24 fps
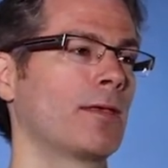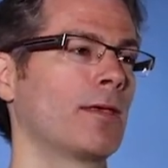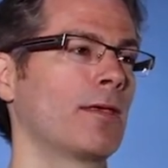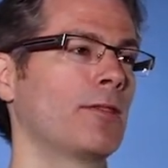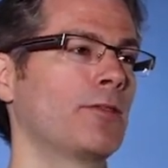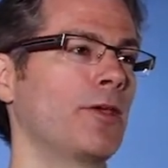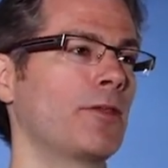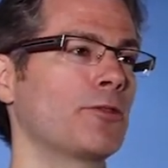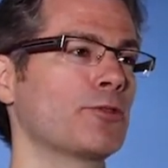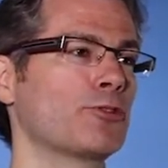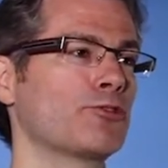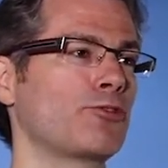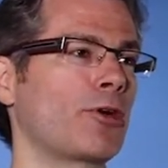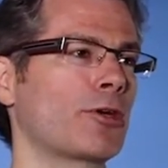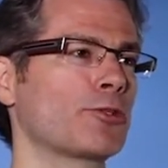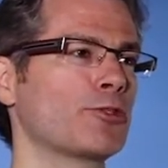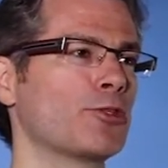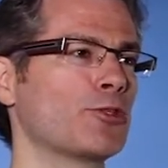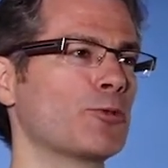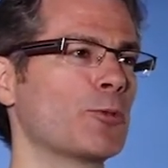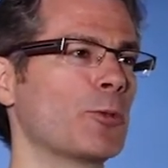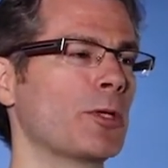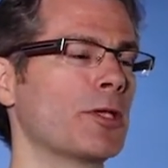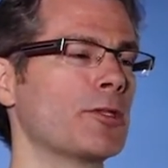The other
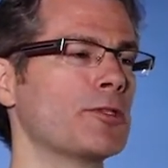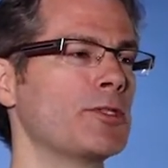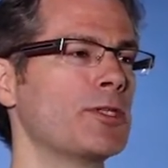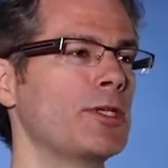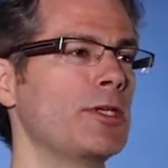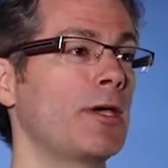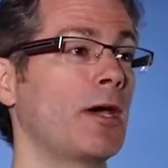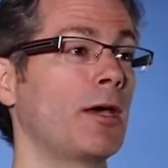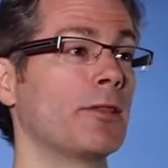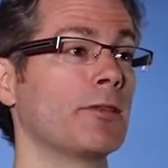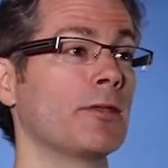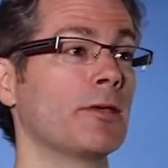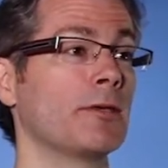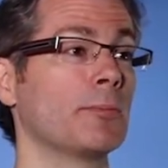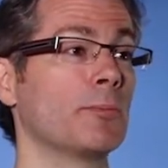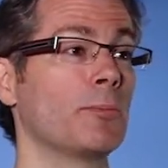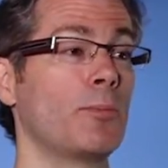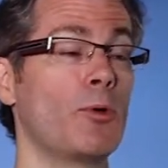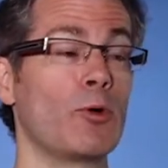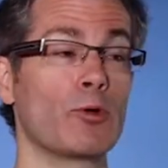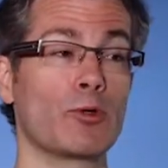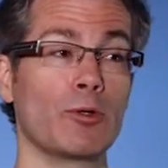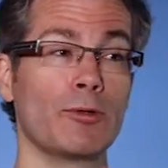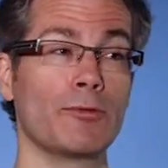structures we can see are the
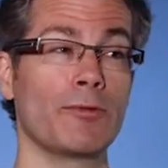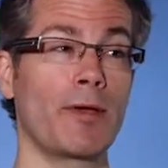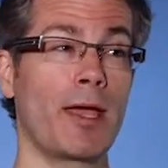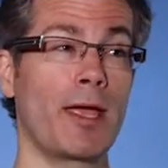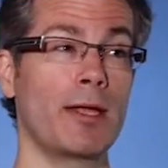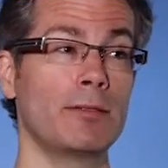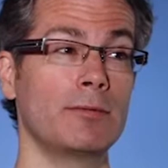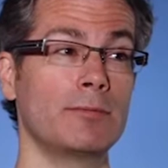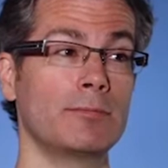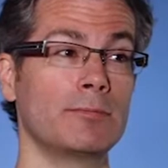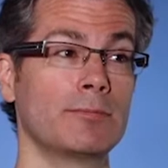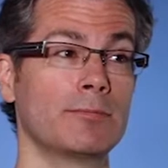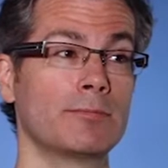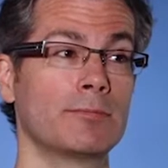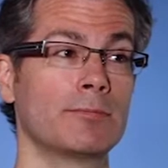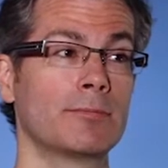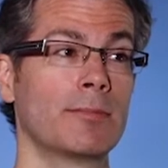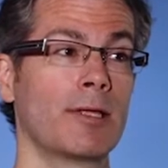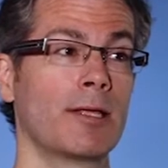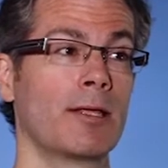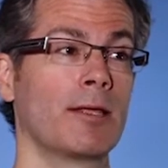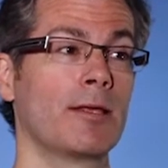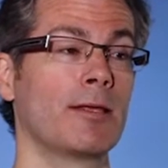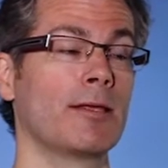portal vein,
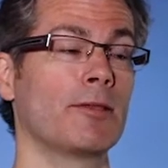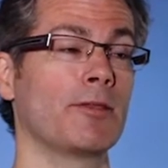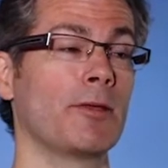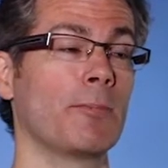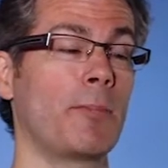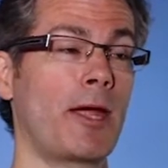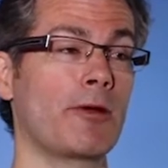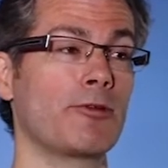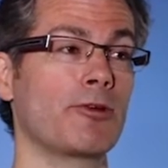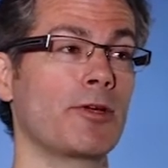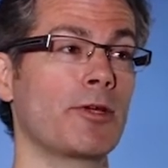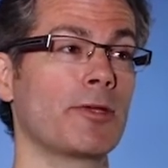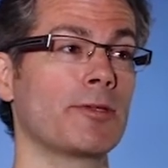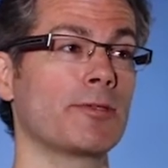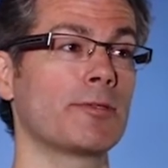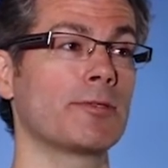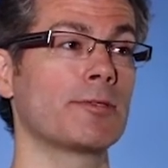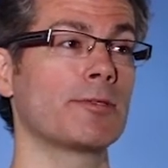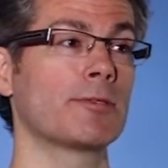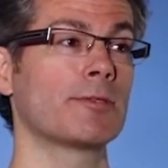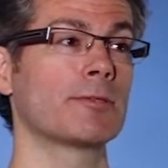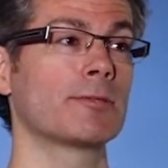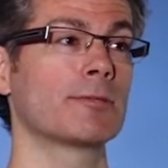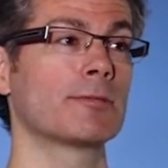the
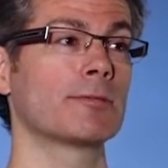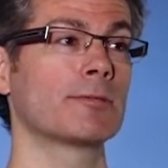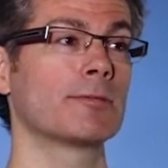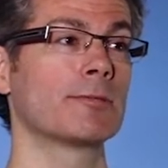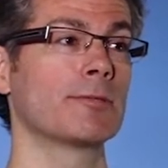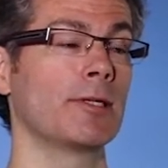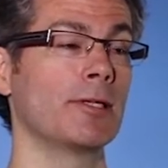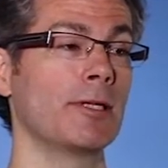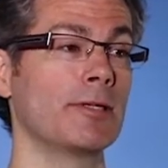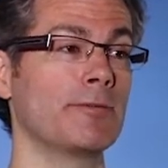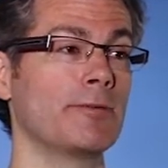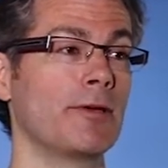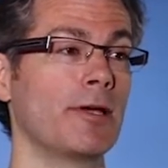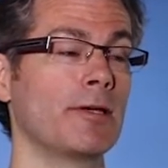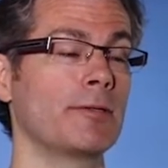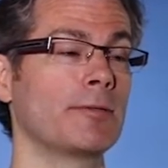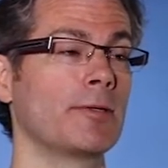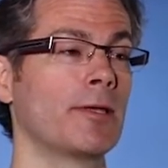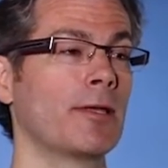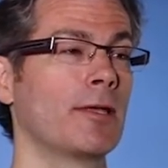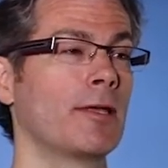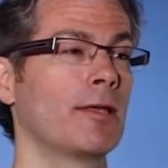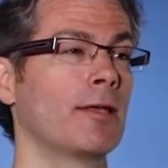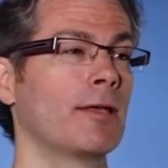pancreas, the liver,
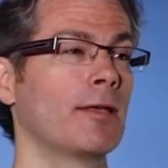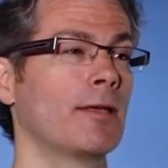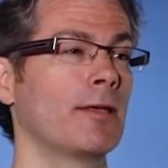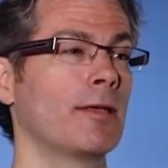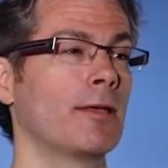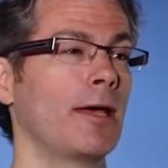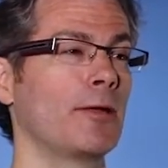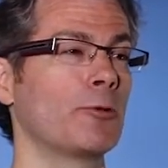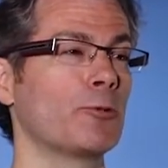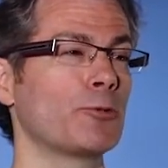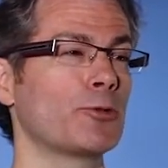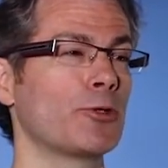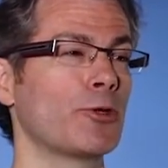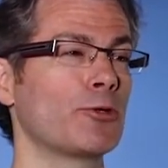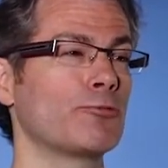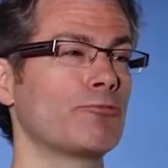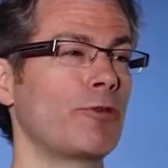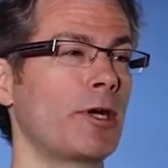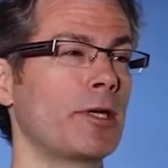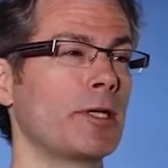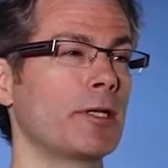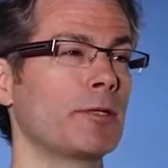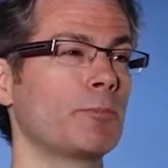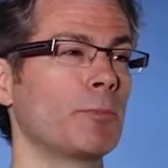and also
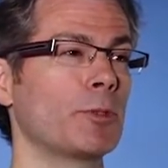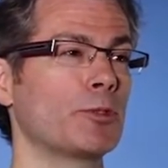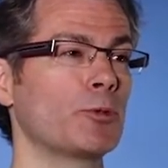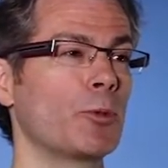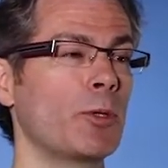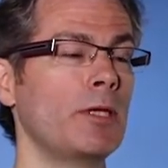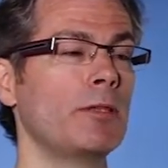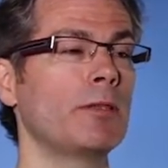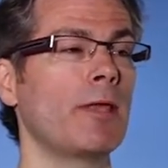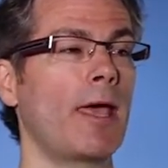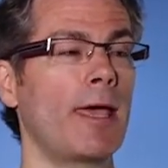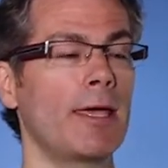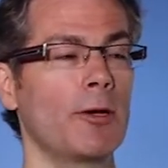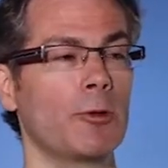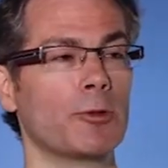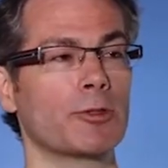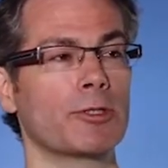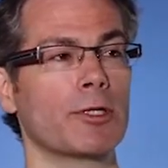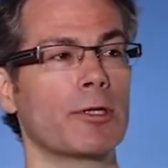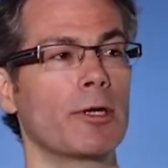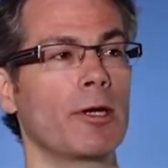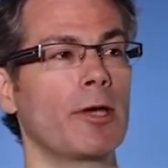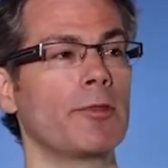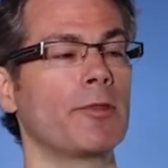running between the
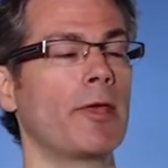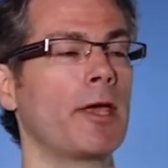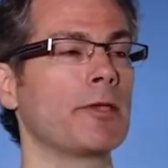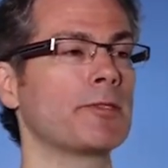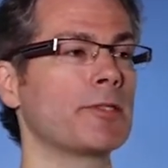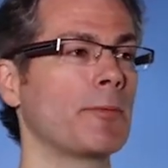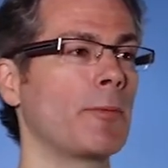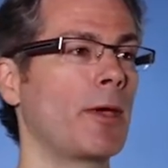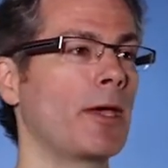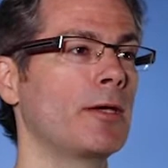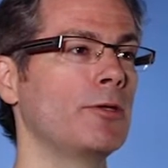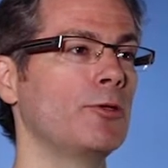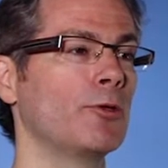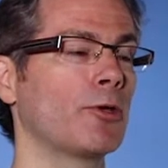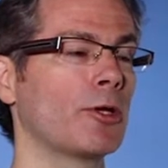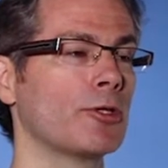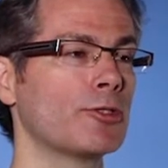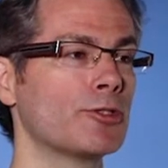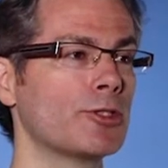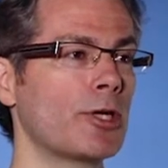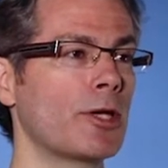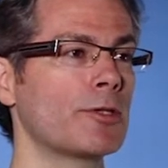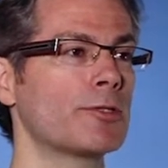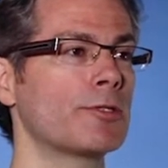aorta and the SMA, you can
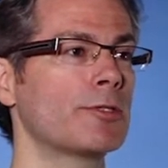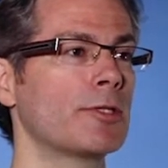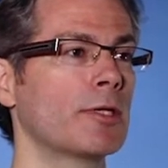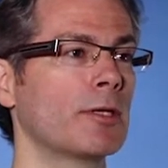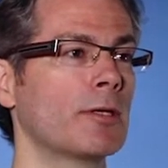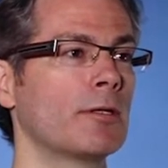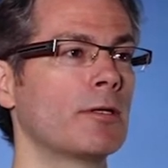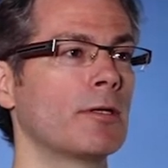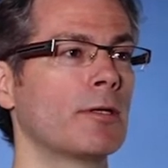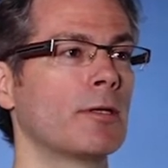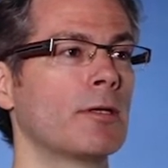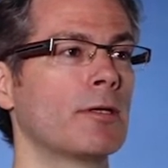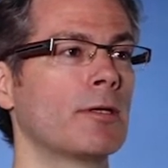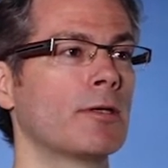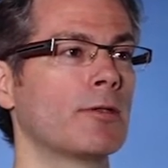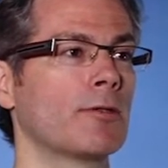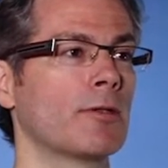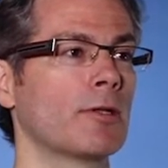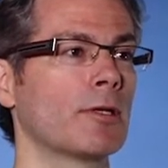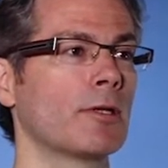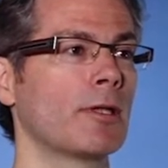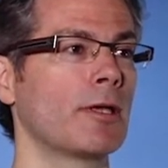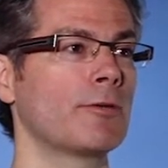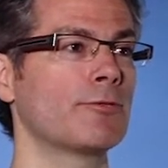just see the
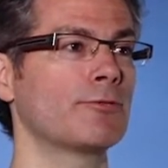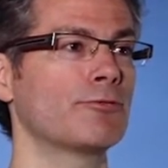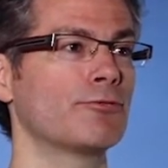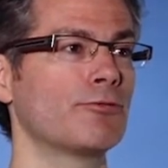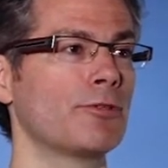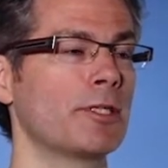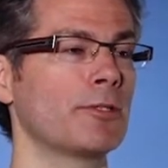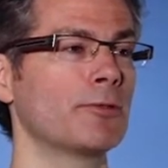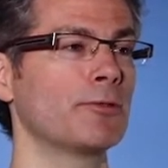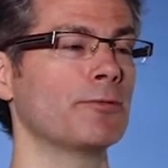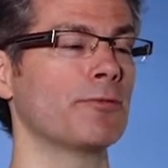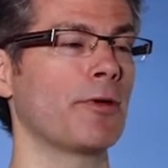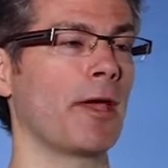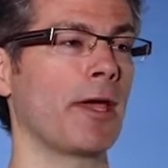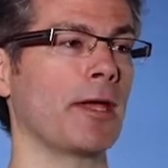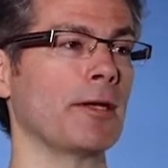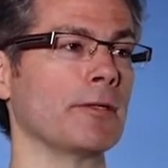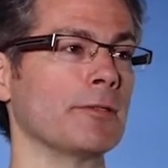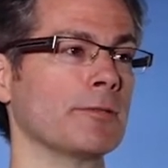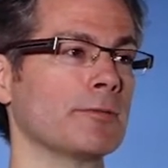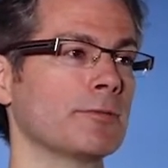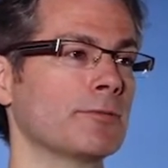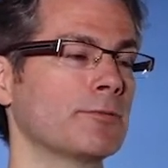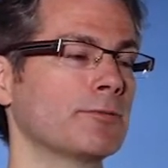left renal
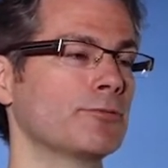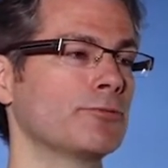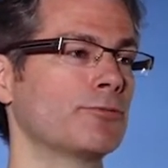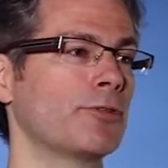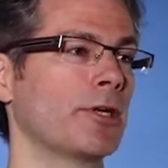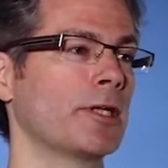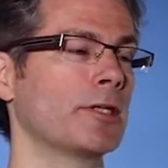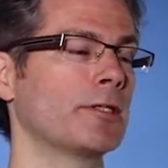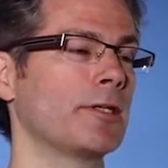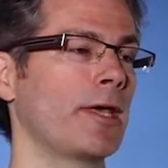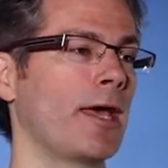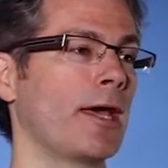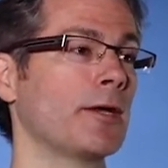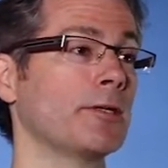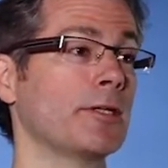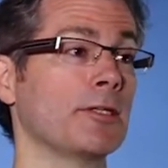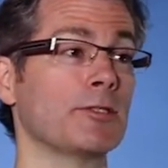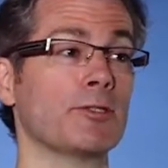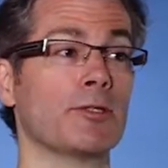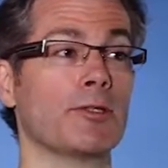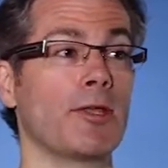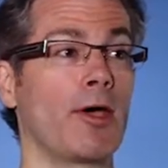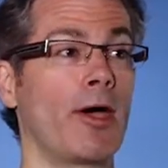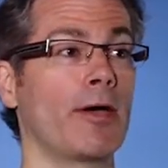vein running down
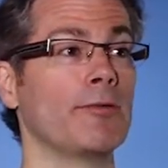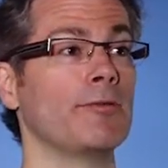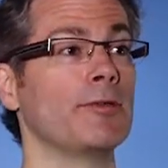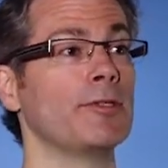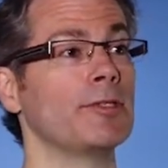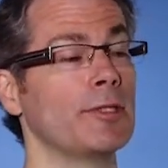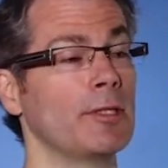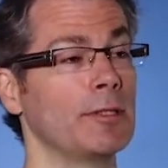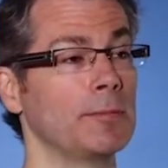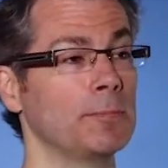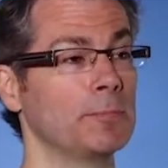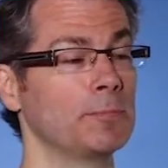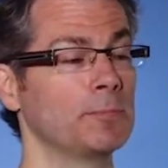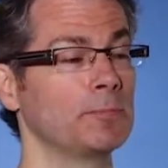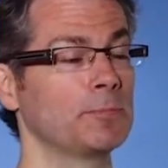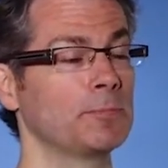into the IVC.